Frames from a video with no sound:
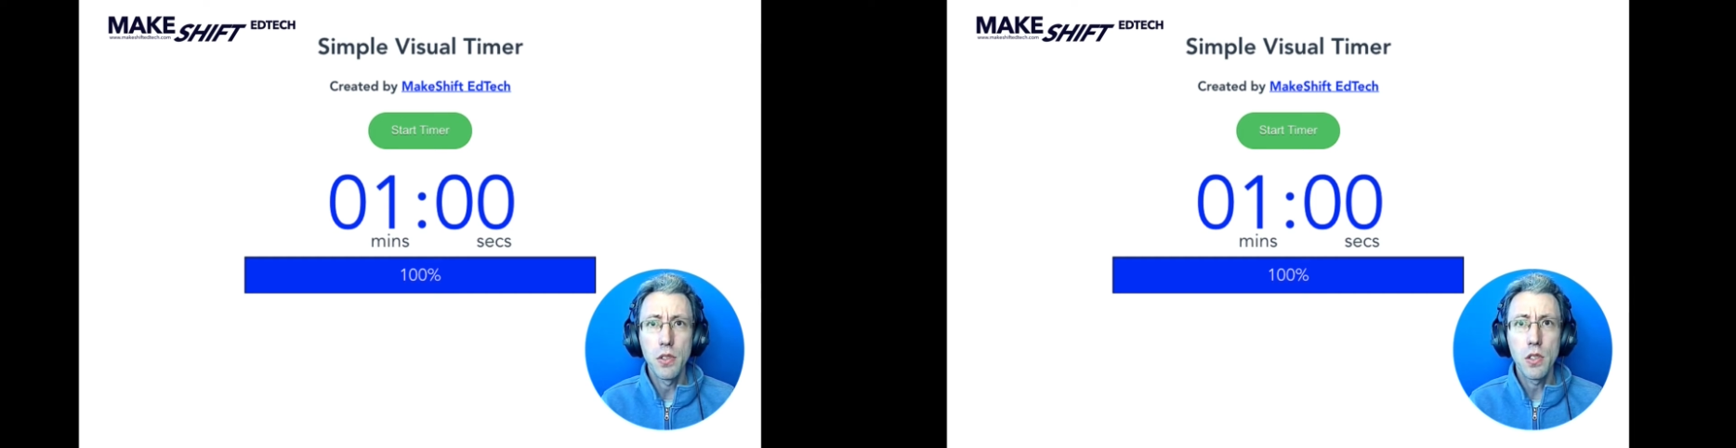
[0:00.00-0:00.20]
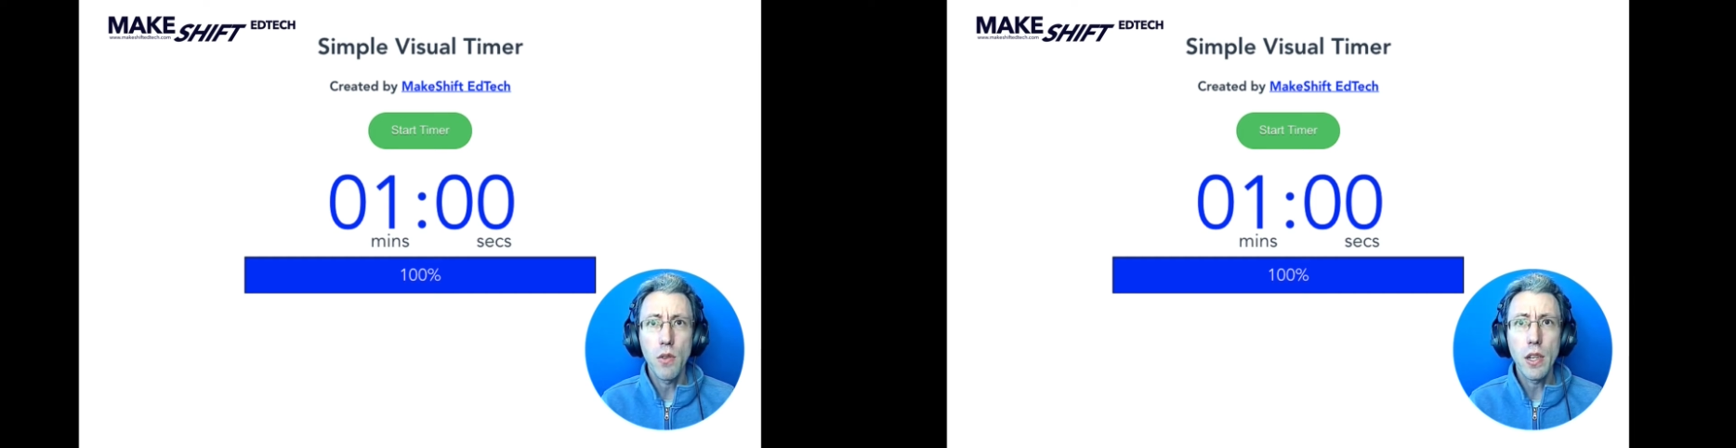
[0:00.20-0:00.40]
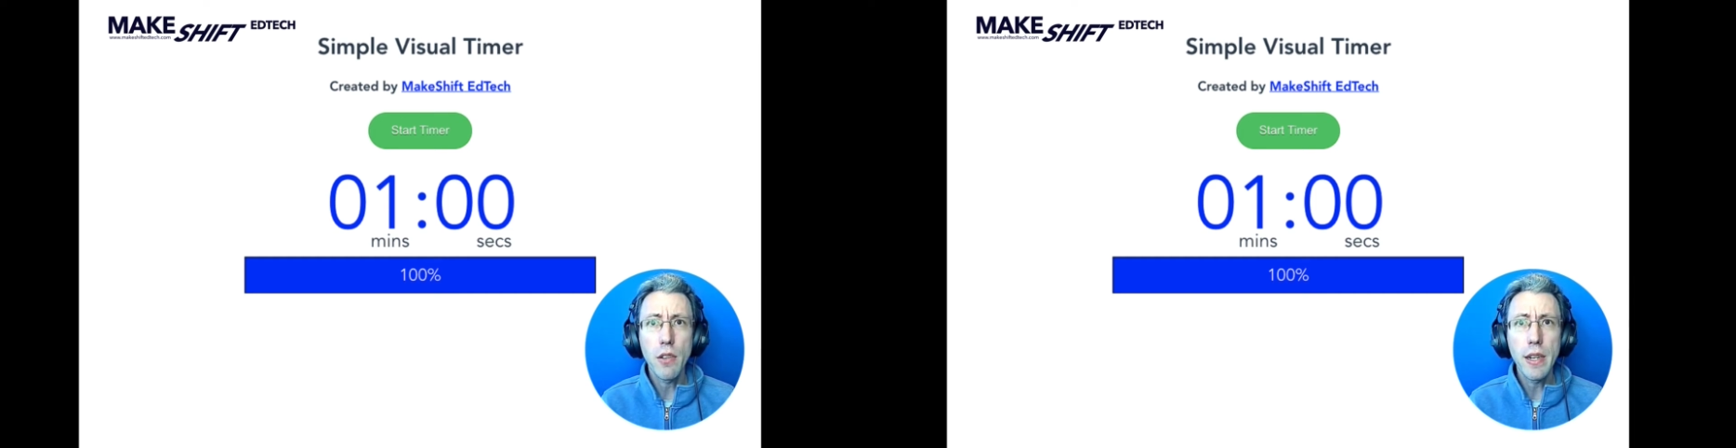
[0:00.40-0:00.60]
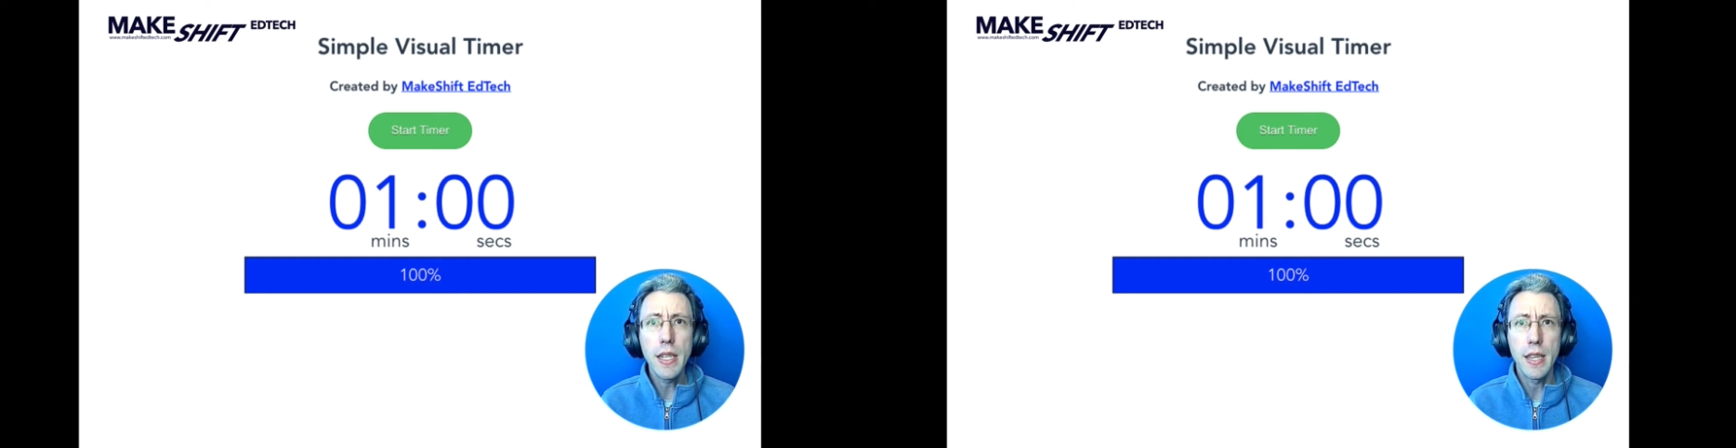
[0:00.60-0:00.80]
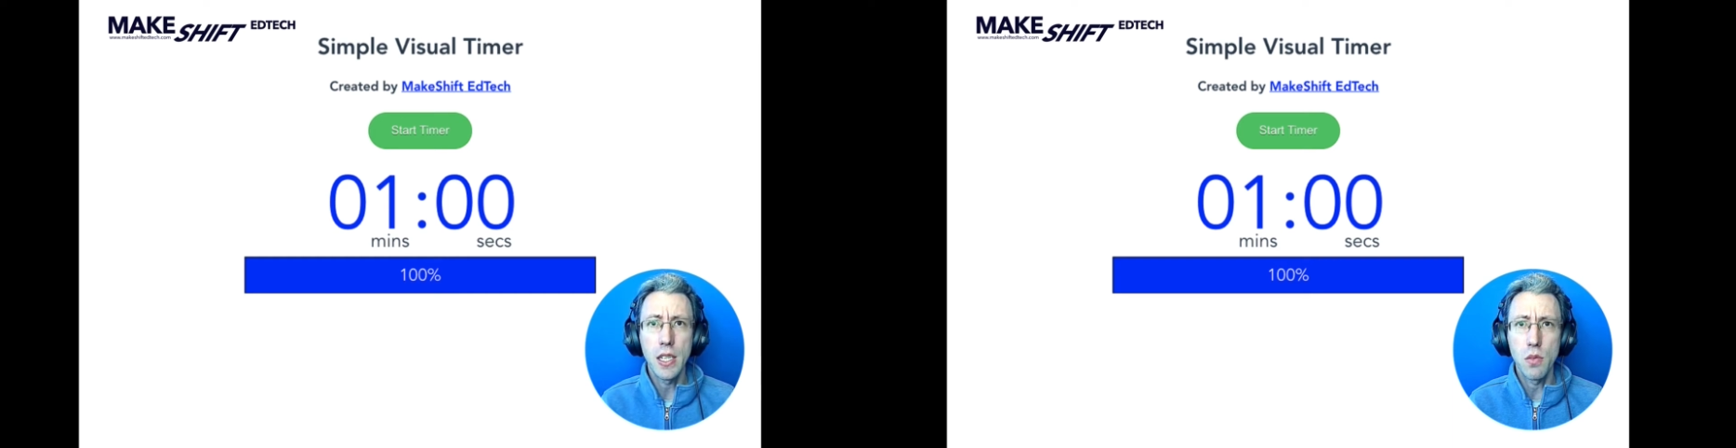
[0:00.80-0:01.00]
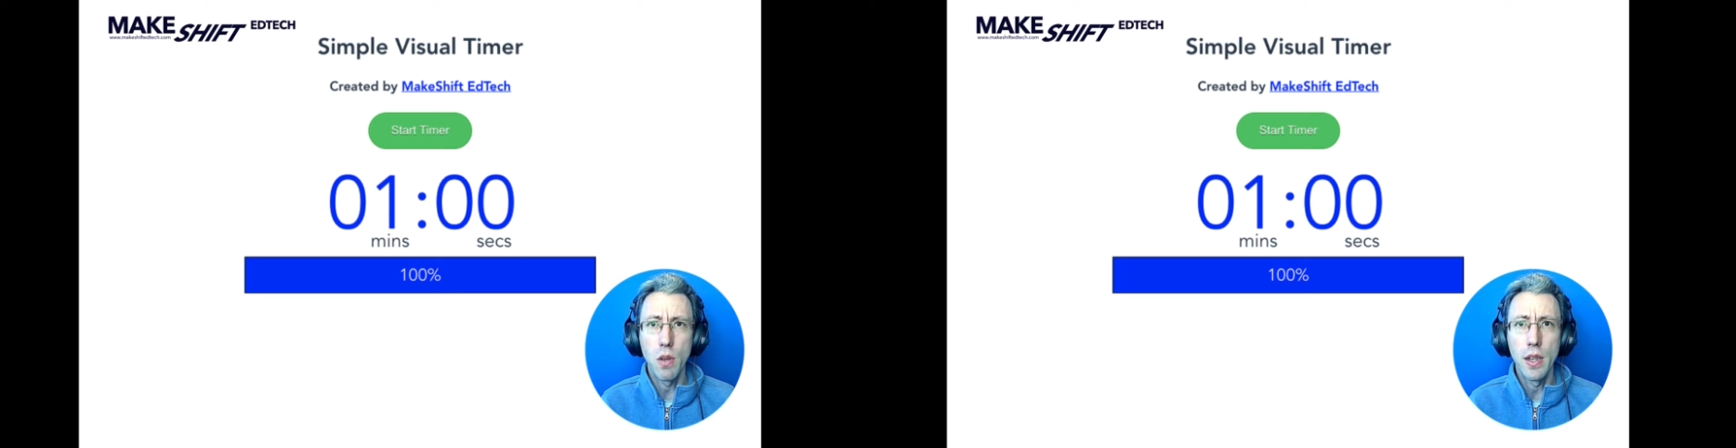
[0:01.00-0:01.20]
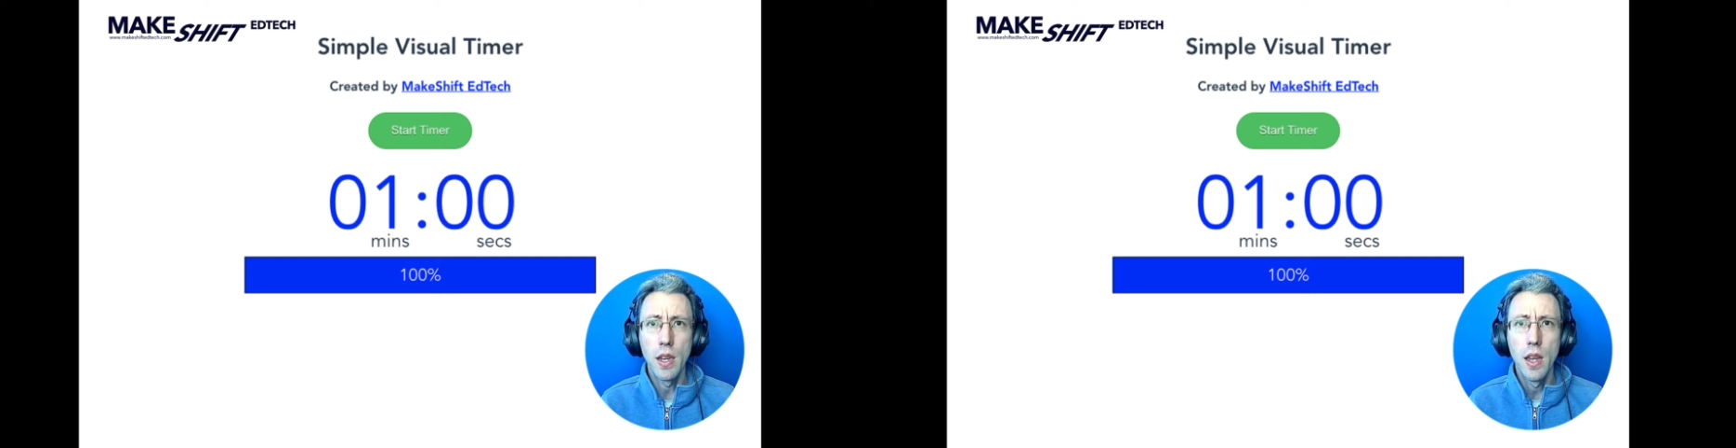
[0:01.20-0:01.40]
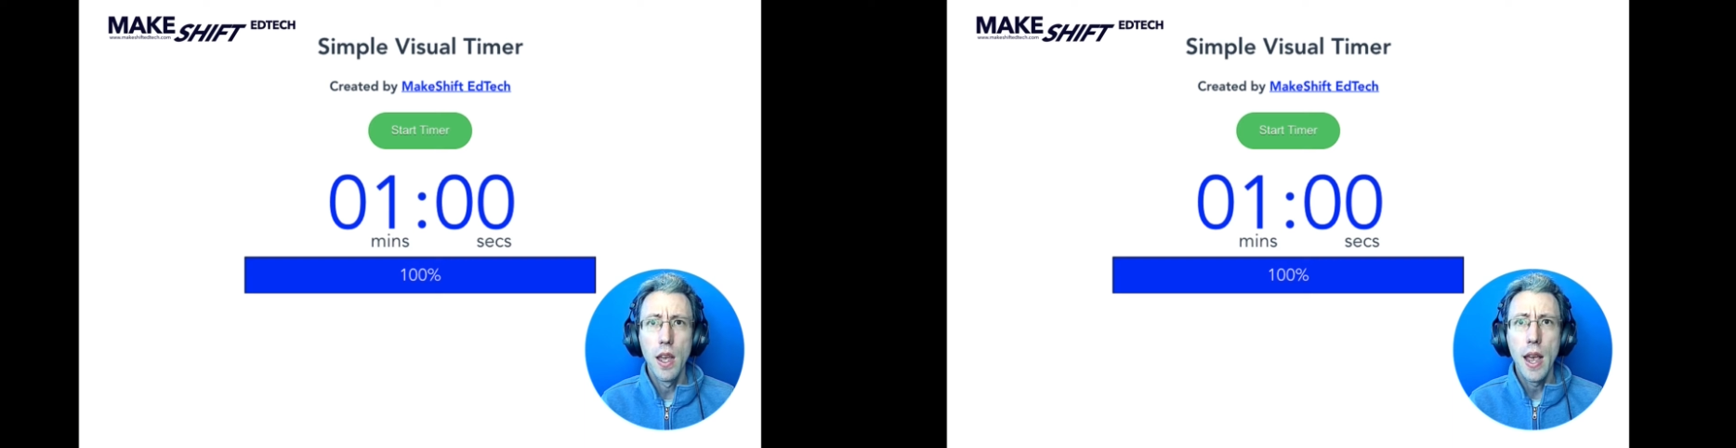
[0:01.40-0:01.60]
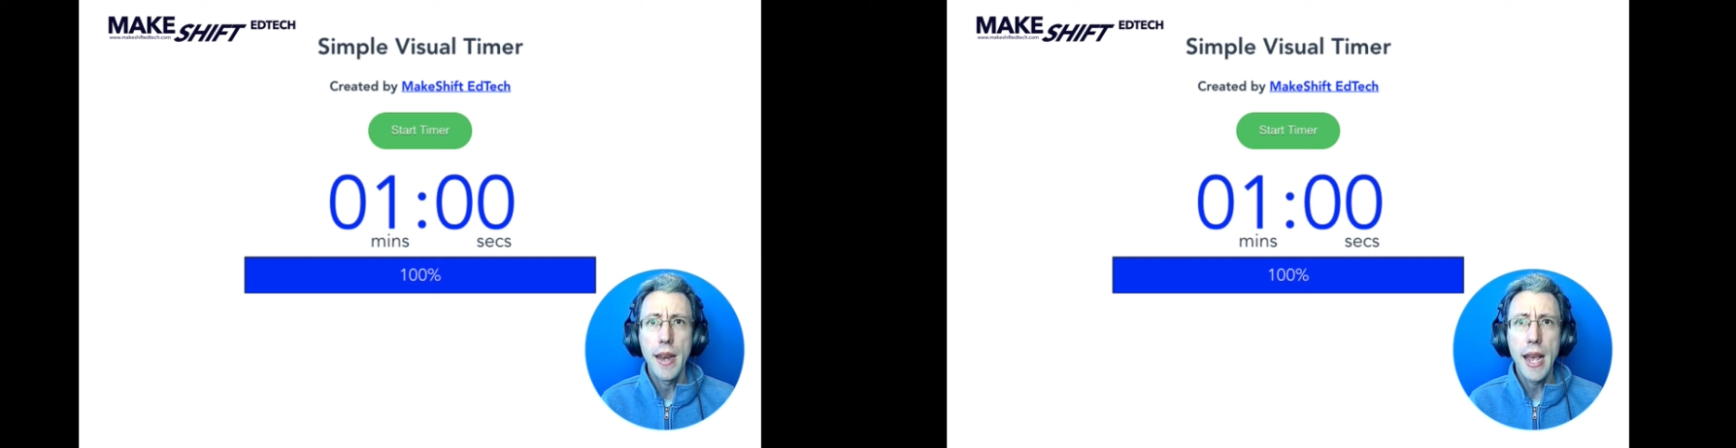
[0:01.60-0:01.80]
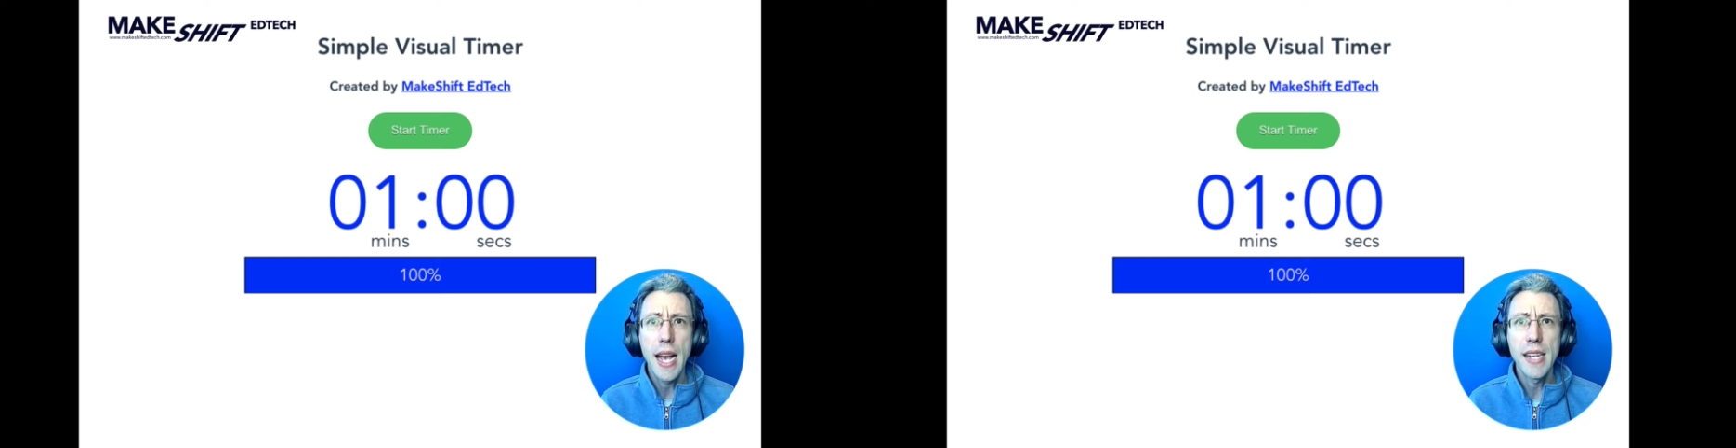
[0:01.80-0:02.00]
So I created this one, and it
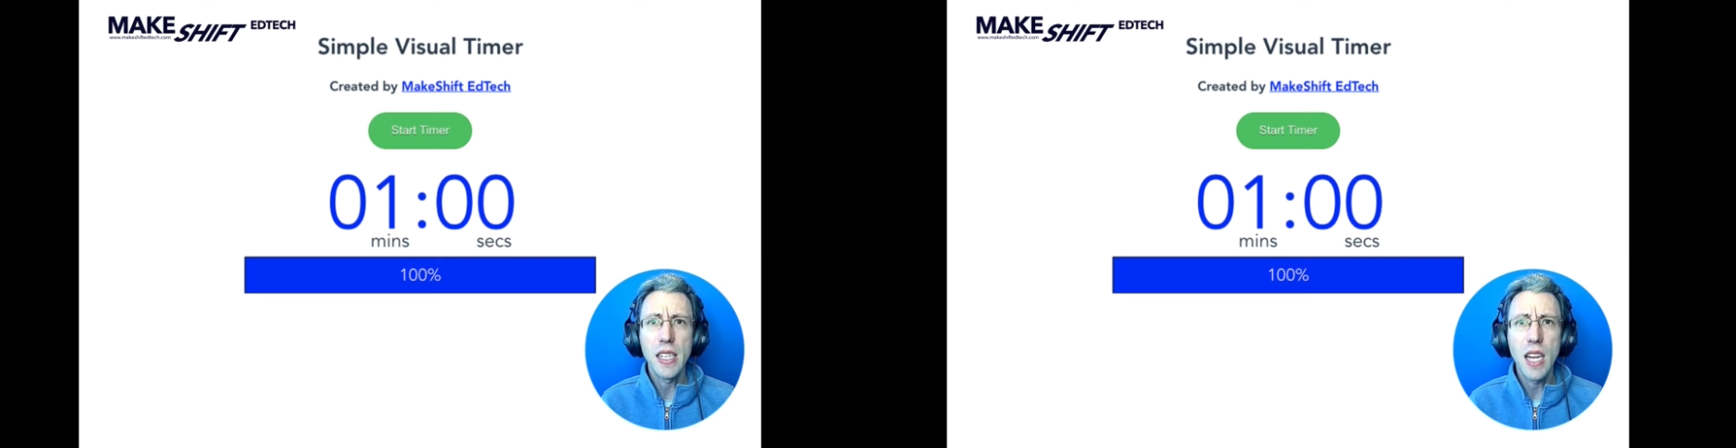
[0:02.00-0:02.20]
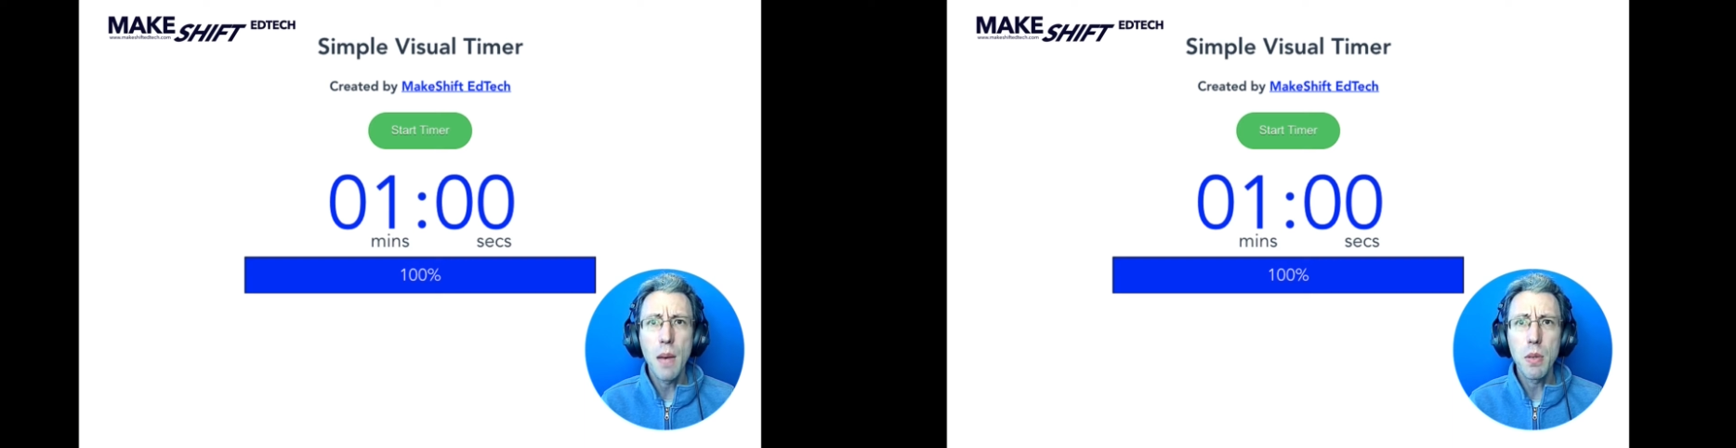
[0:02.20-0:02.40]
has a couple